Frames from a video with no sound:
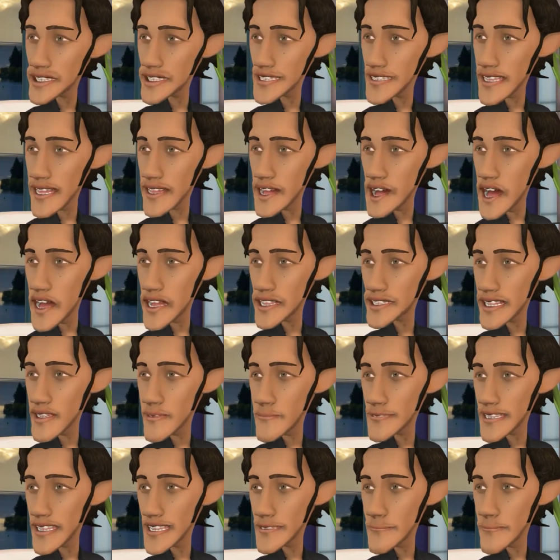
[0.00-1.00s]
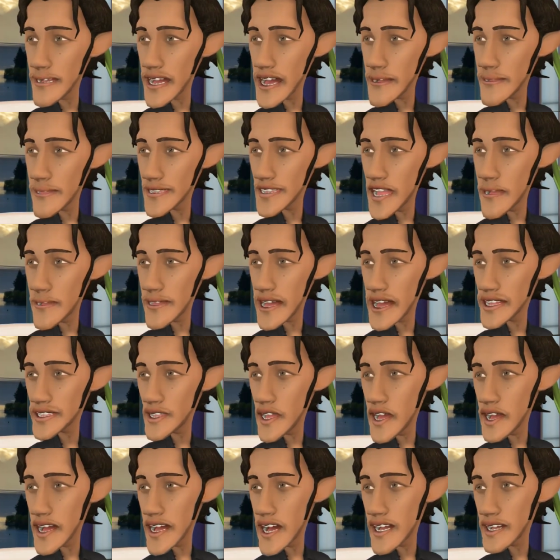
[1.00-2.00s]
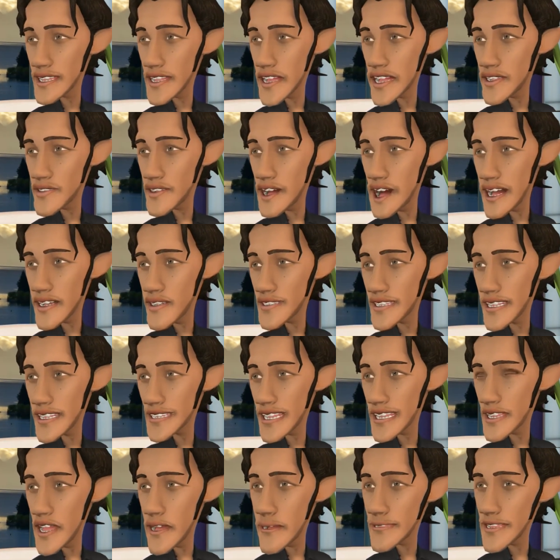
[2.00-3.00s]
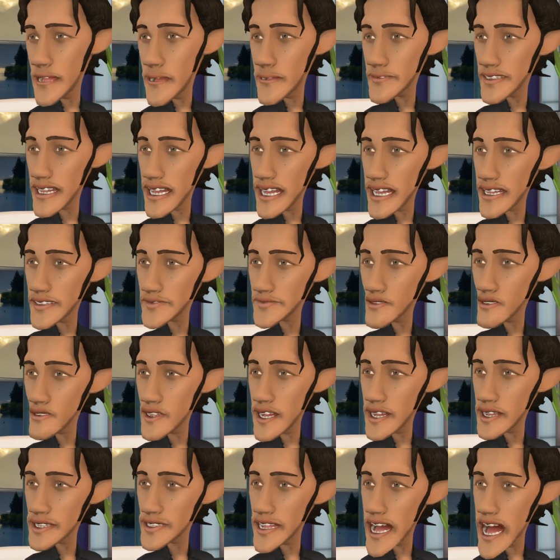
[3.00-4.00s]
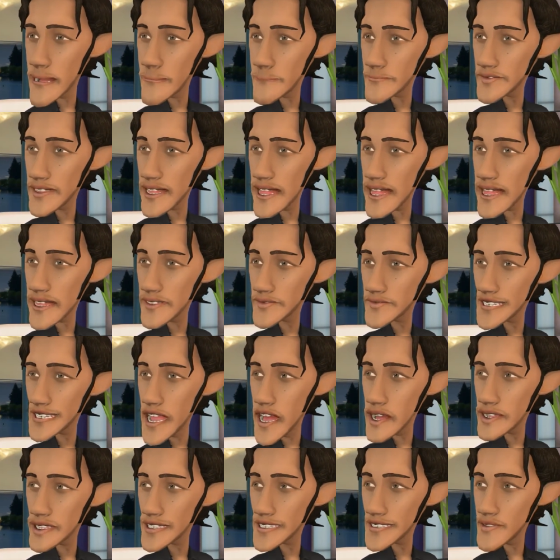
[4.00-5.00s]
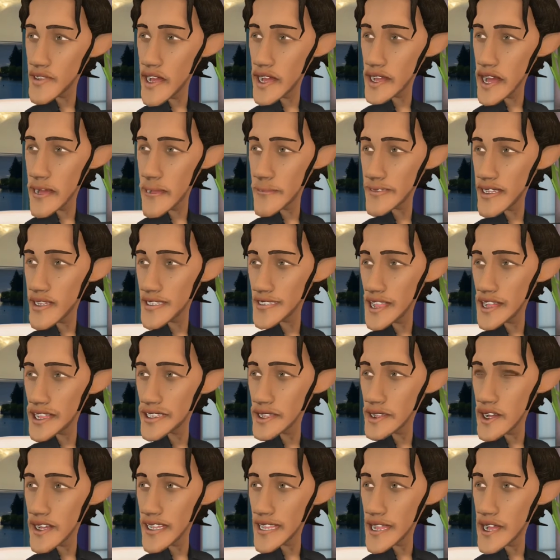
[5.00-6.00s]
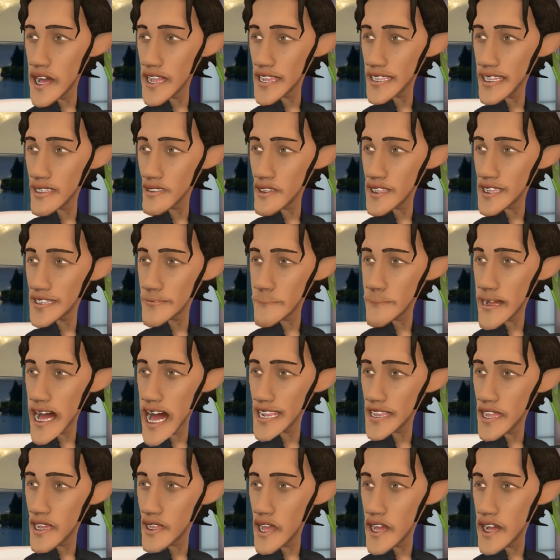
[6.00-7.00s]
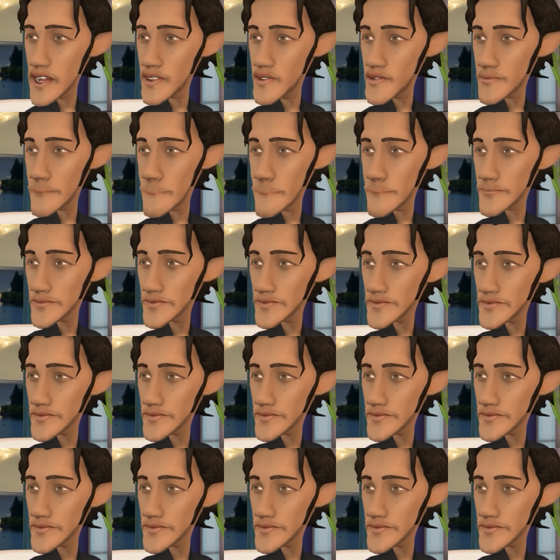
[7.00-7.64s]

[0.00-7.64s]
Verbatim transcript: Still, I assumed you'd be able to place the characters where you needed them to be, for example, next to a computer screen or a different part of the room.